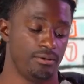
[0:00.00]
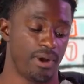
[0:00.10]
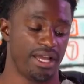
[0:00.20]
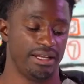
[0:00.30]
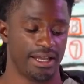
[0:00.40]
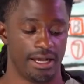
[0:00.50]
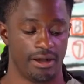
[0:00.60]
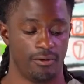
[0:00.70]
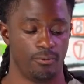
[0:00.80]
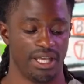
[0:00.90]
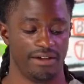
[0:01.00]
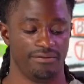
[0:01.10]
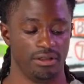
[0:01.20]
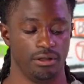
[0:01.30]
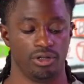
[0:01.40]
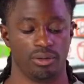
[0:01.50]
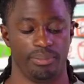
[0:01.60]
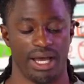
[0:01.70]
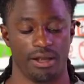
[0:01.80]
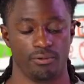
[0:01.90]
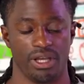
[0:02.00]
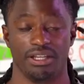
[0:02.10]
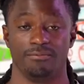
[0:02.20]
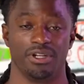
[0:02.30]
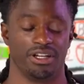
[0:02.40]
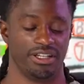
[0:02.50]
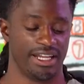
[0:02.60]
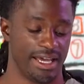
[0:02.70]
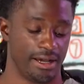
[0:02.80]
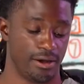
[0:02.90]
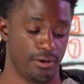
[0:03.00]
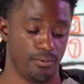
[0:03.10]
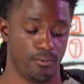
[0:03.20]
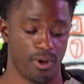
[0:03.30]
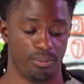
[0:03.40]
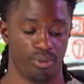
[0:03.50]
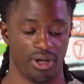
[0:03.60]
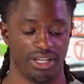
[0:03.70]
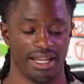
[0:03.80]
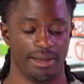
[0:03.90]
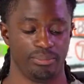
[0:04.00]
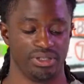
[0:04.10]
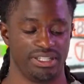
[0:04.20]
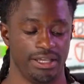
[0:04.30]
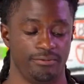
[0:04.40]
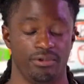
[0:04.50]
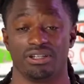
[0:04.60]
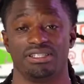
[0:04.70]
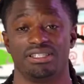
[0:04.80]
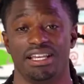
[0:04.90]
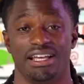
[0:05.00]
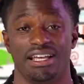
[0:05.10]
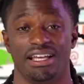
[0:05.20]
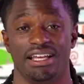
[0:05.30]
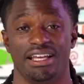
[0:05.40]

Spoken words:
Right now, we have a Luna bot running. We're down 1.9%. We're going to see how.